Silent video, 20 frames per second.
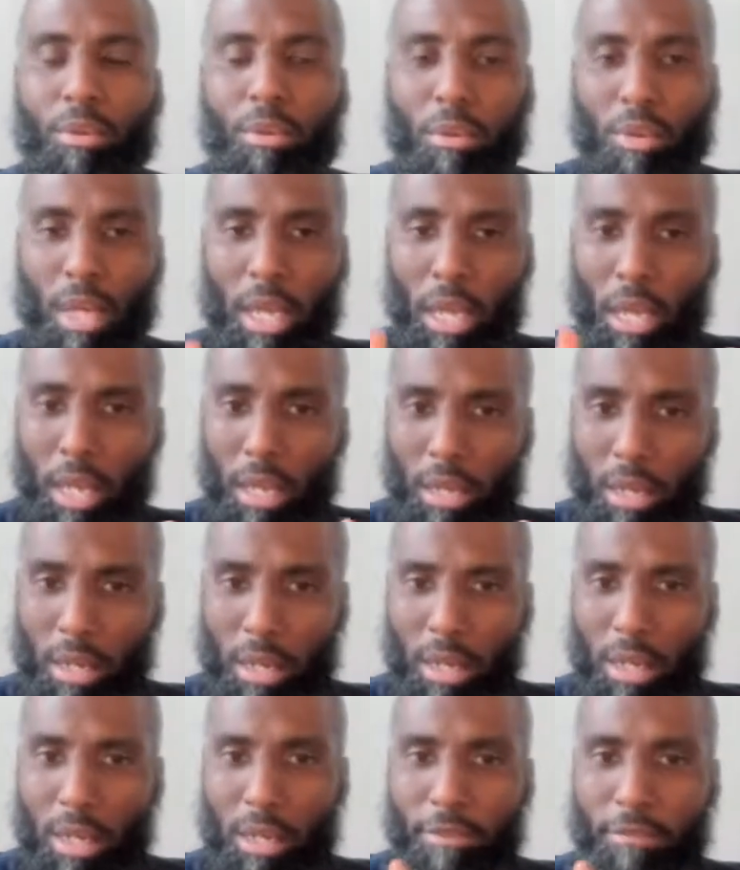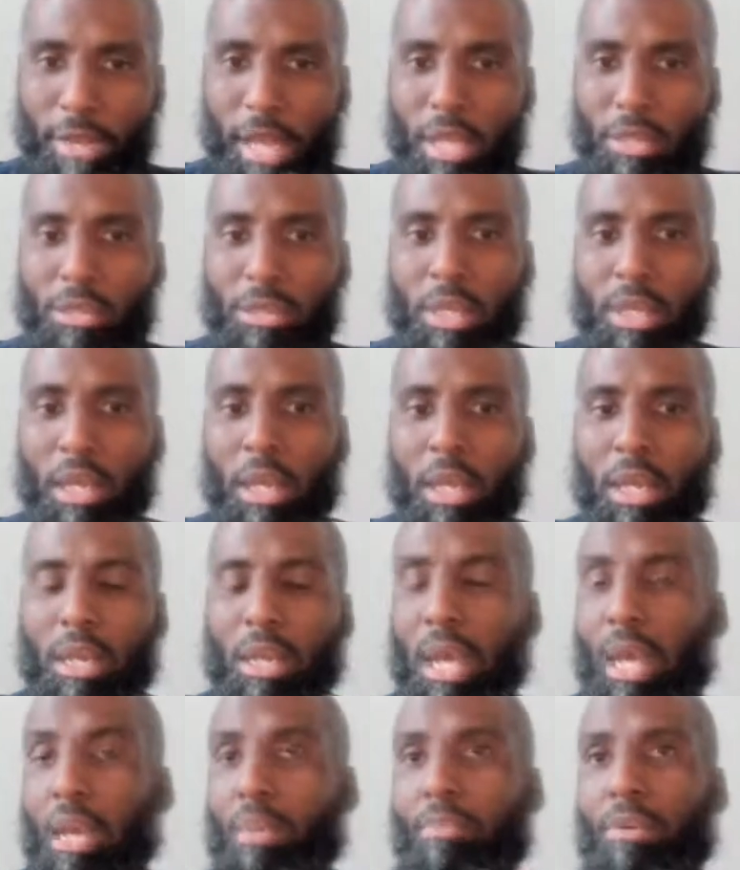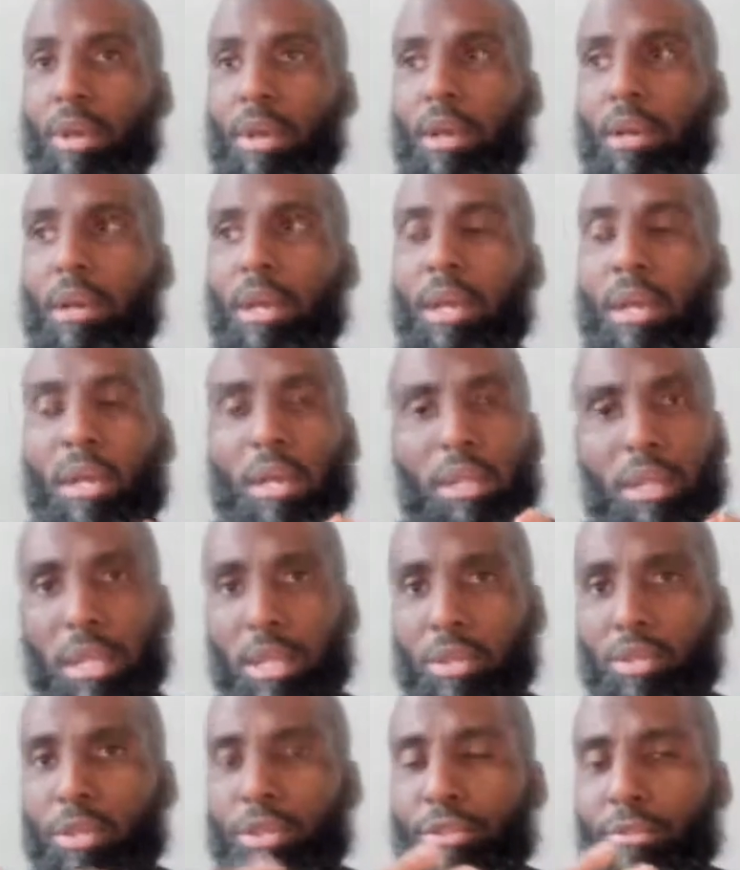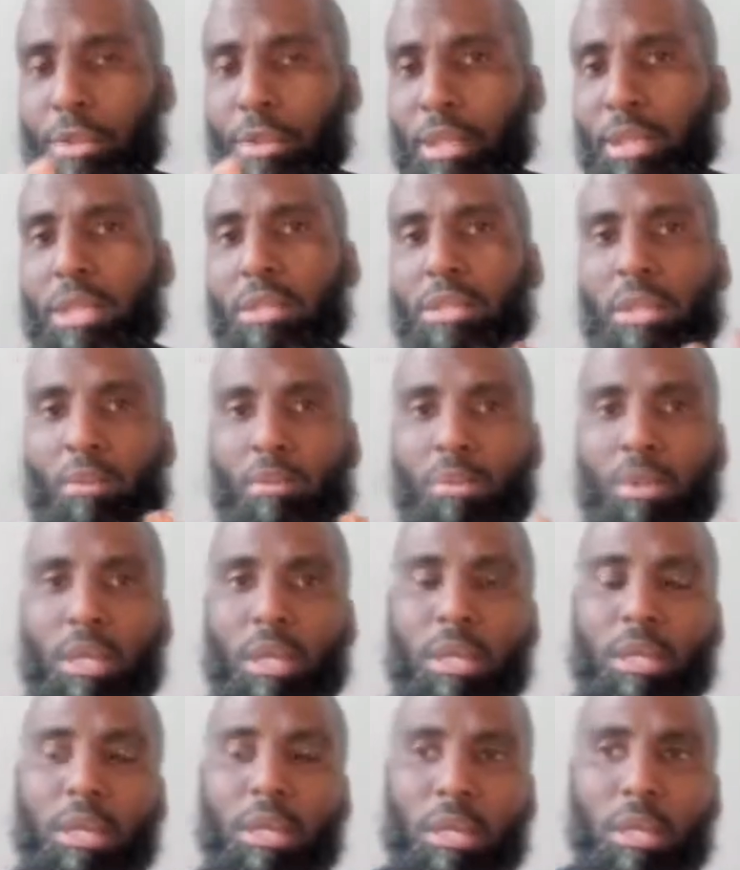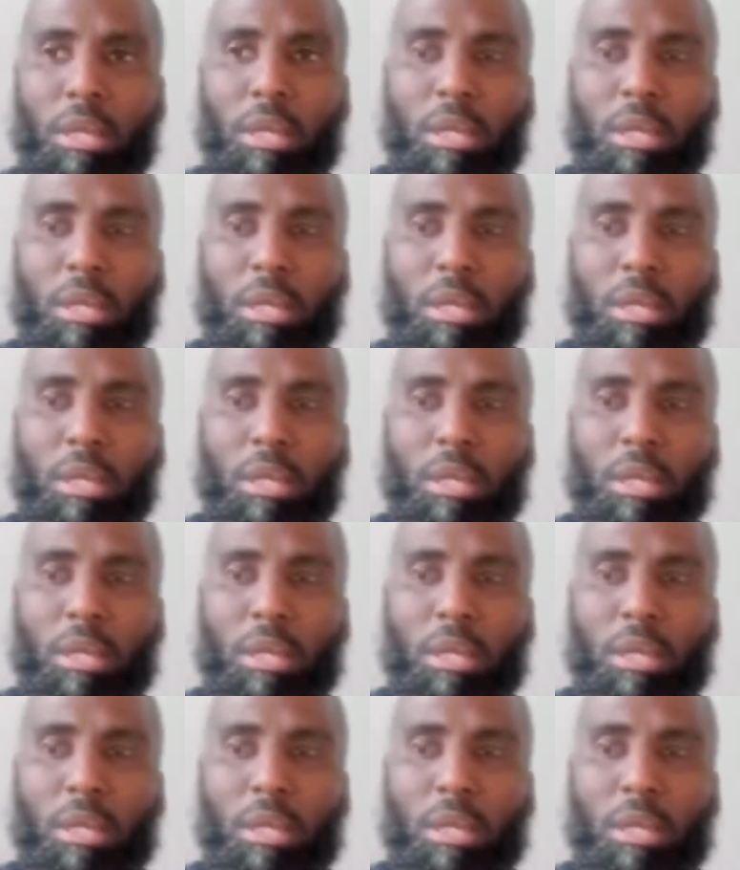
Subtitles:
Quran, fasting, and night prayer. These are three things that we